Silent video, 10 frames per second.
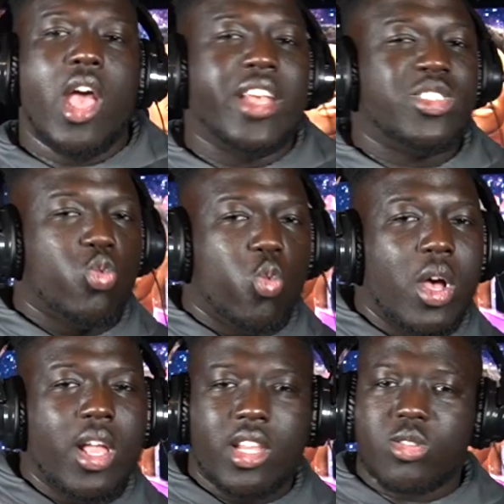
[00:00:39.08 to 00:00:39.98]
as
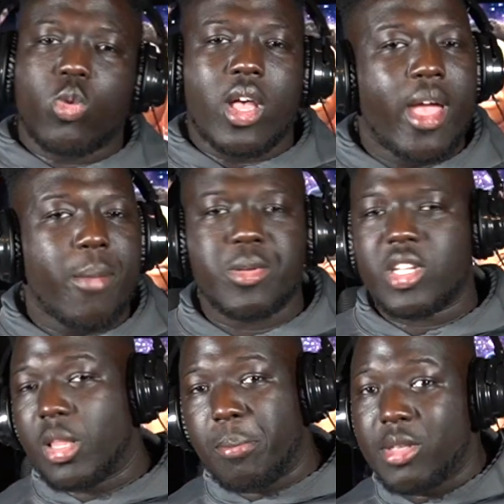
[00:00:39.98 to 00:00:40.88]
well as what happened
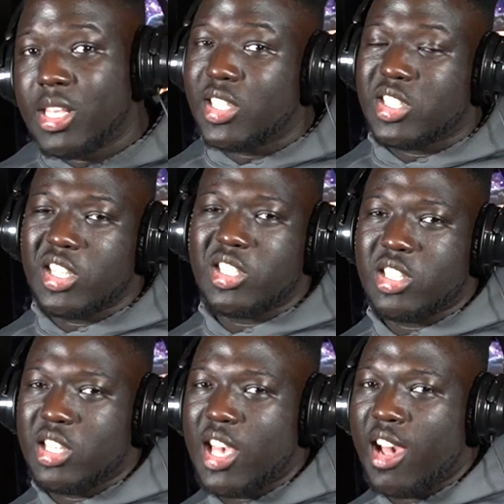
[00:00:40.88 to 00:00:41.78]
in the
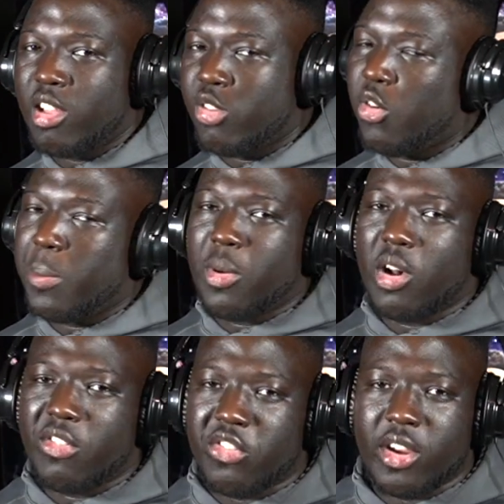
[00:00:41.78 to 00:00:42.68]
PSAC college
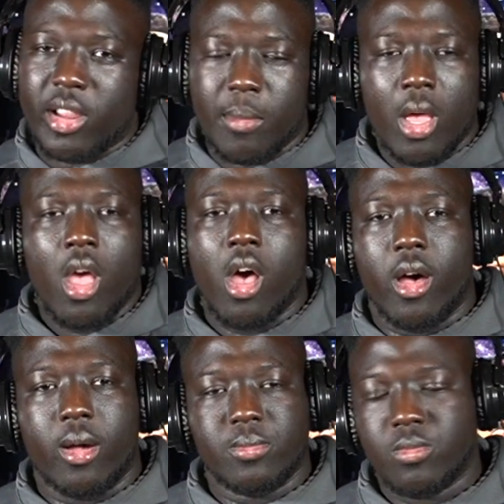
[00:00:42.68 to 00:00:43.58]
football frame.
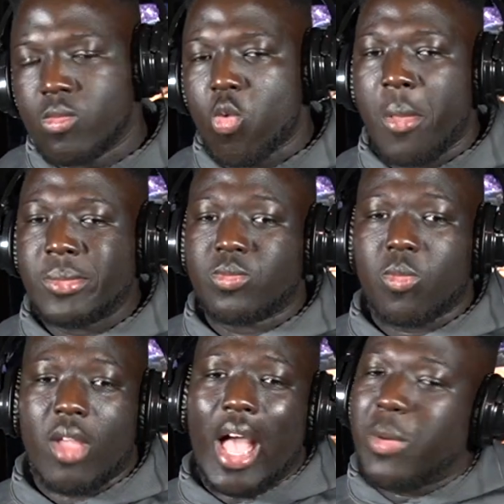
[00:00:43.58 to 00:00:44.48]
I
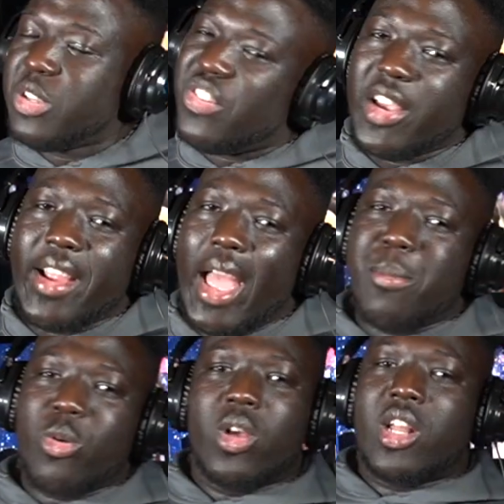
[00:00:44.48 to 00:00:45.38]
was very
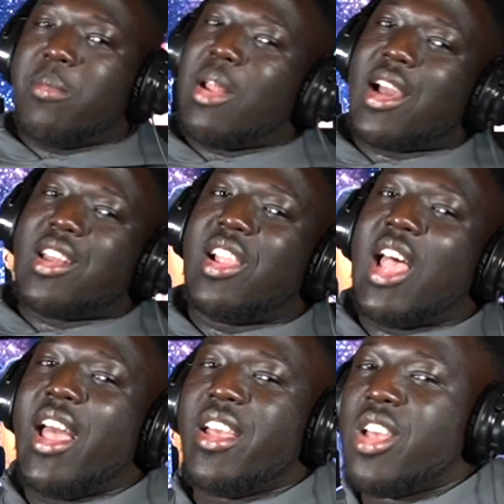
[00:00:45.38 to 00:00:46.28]
happy with it, I'm not going to
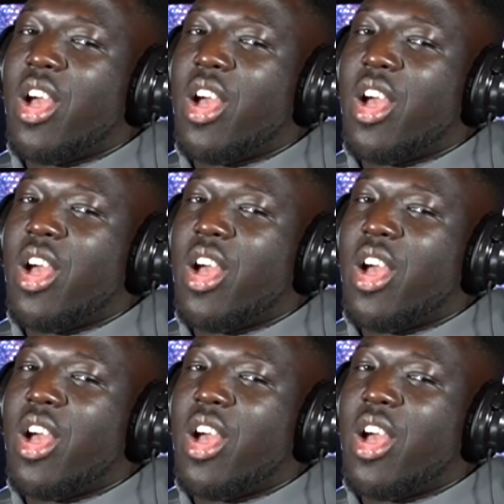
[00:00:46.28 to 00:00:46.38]
lie.